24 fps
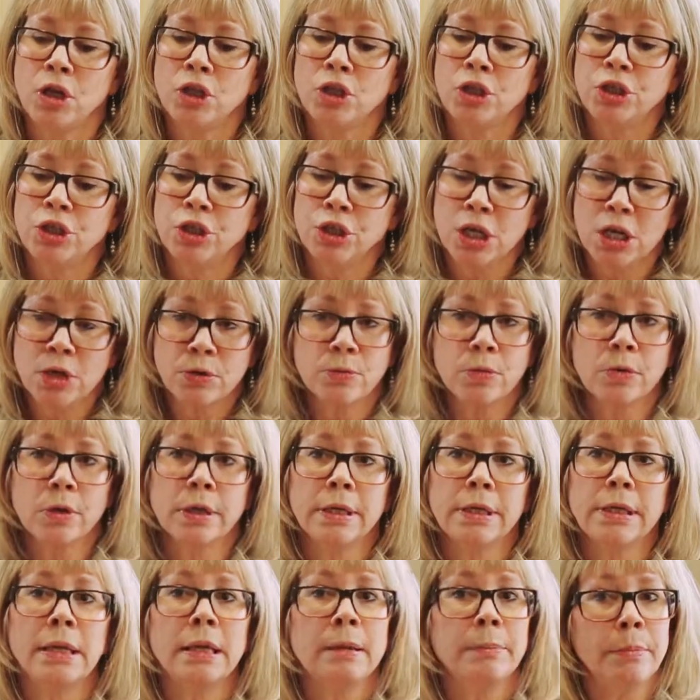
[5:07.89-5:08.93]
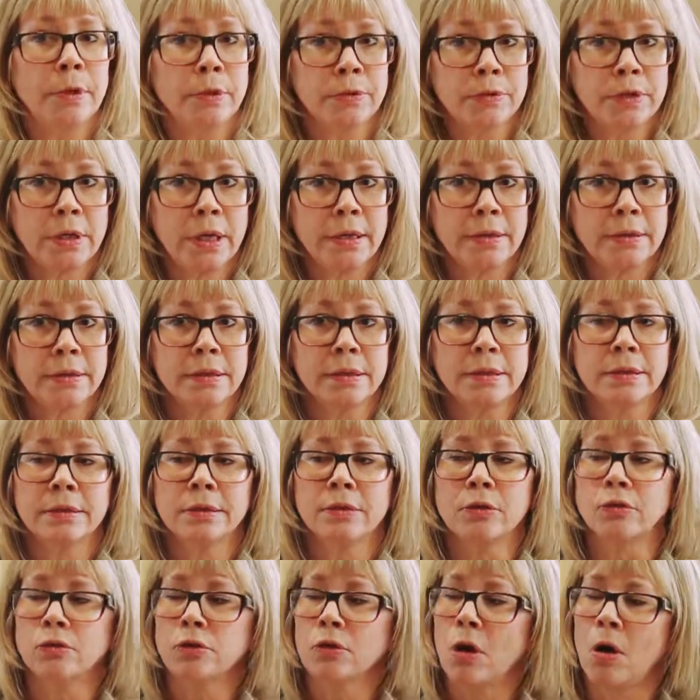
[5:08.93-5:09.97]
Generally, in most cases,
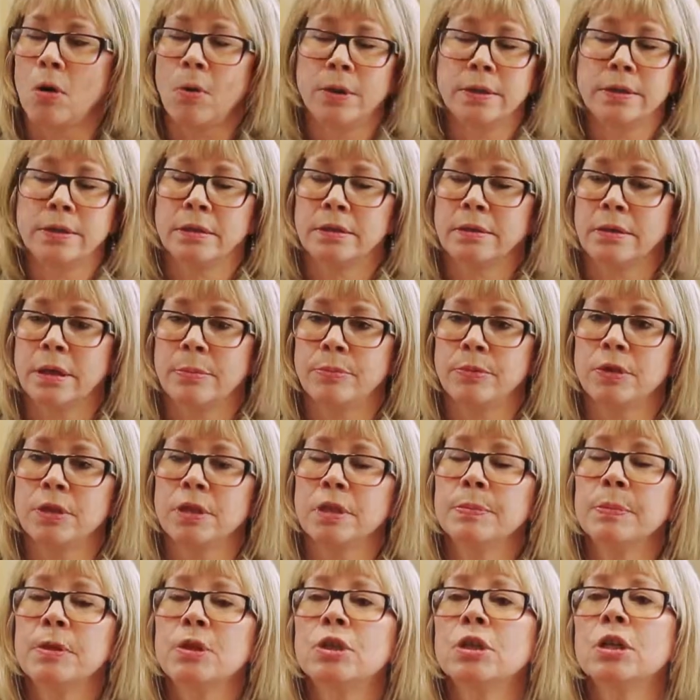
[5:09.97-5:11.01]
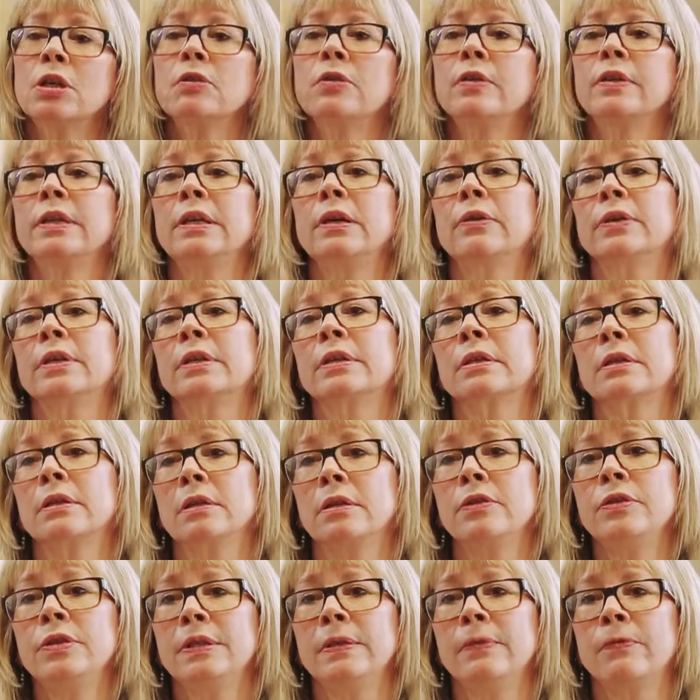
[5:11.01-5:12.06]
there's always exceptions, but generally the only
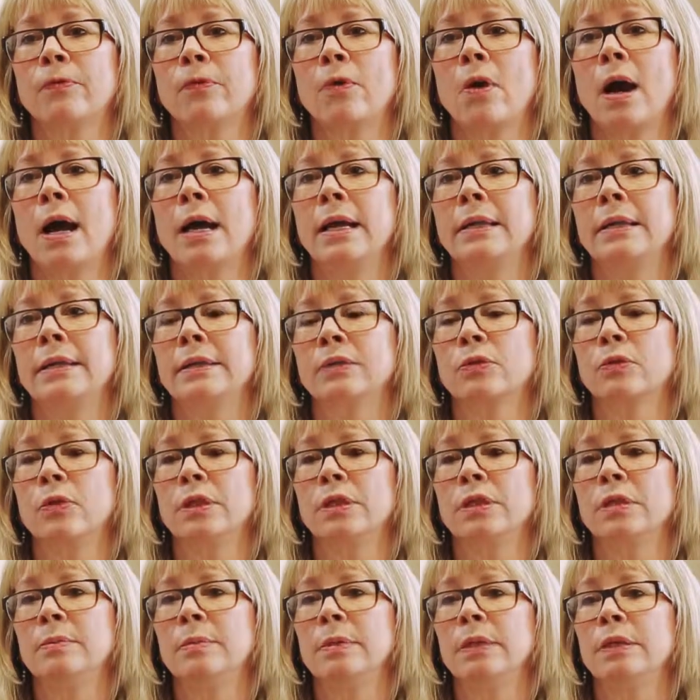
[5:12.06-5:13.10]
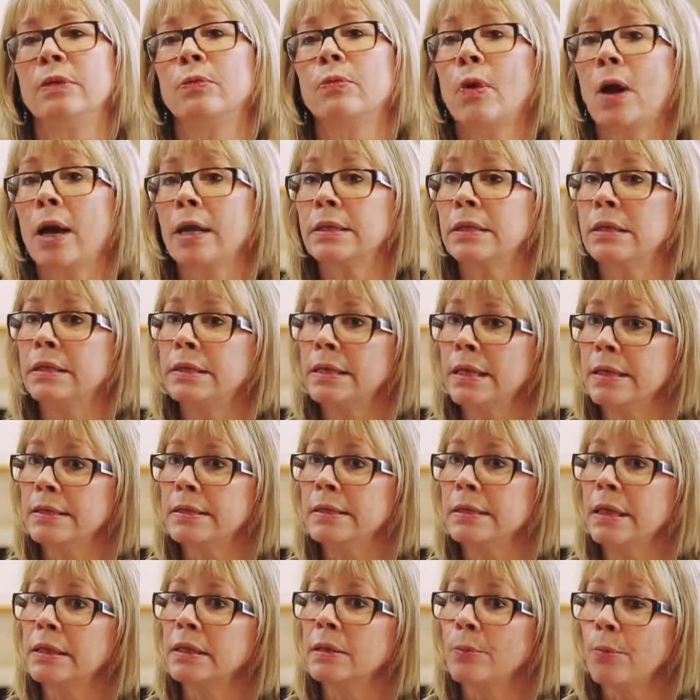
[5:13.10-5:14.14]
exclusive right is going to be the right to
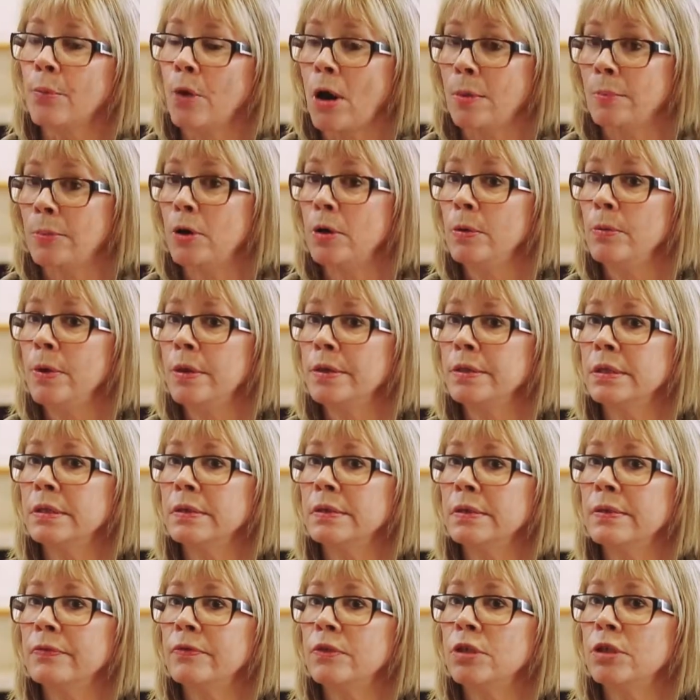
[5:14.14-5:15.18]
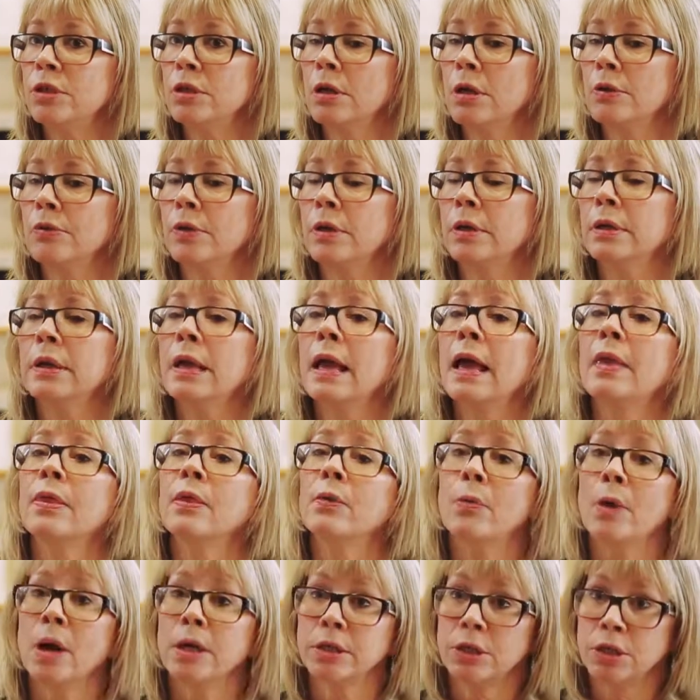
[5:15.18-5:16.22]
designate the primary residence of the children and
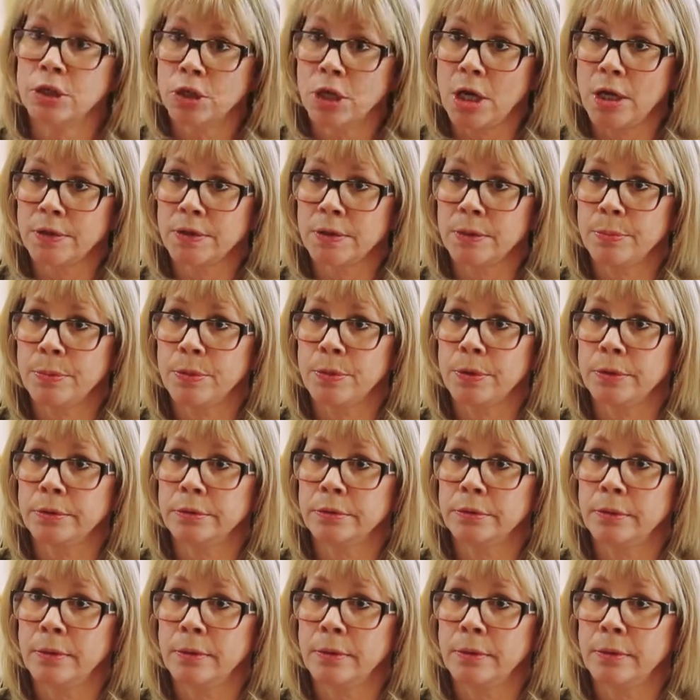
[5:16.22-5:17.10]
the right to child support.